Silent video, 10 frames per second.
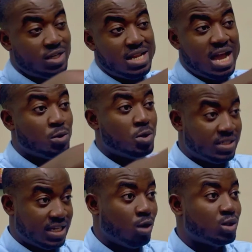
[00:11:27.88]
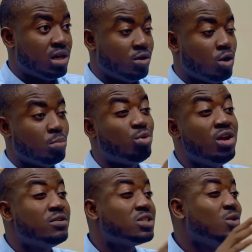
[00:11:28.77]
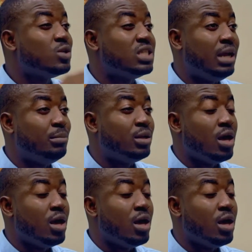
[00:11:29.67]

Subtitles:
now known as El Salvador previously was named